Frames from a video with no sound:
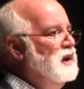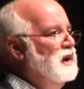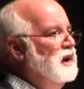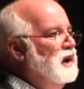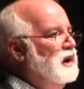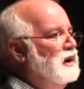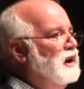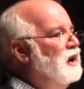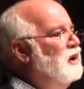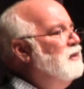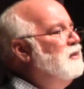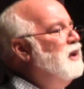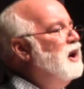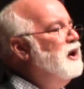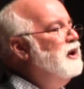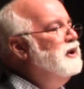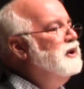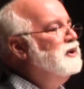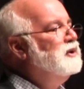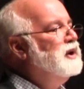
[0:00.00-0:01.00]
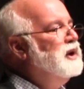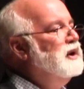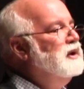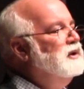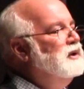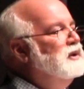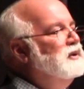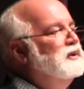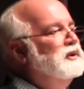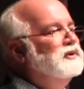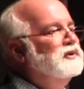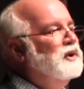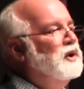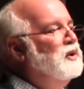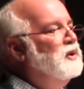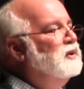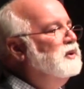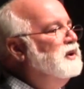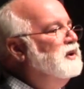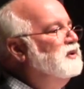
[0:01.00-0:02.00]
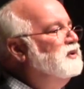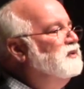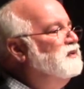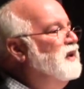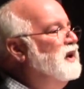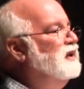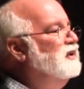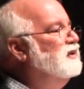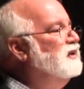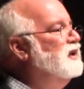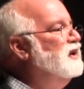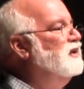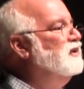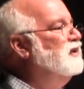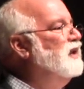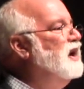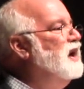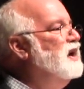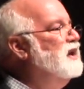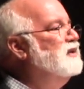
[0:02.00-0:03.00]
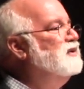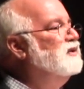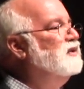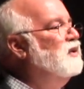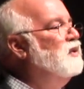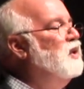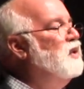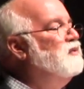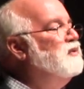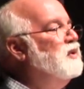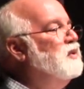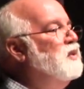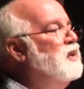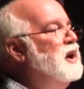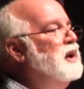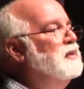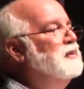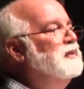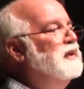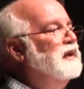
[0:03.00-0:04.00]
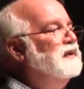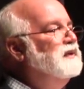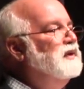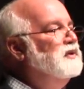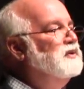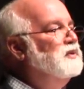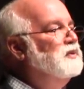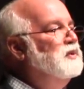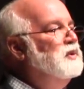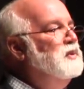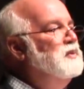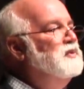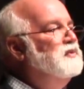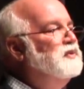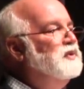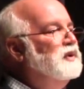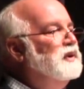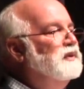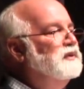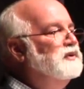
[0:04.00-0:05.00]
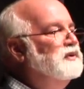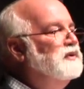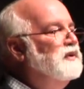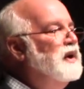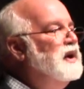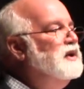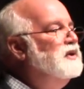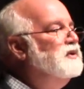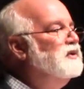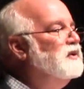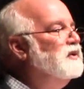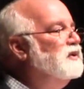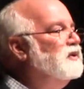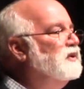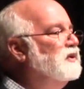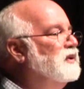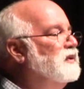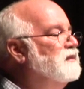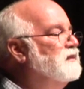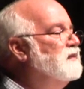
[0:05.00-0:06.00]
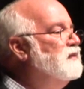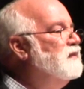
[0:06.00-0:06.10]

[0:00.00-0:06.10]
And all Mario can do is hold his face in his hands, so overwhelmed that this room full of strangers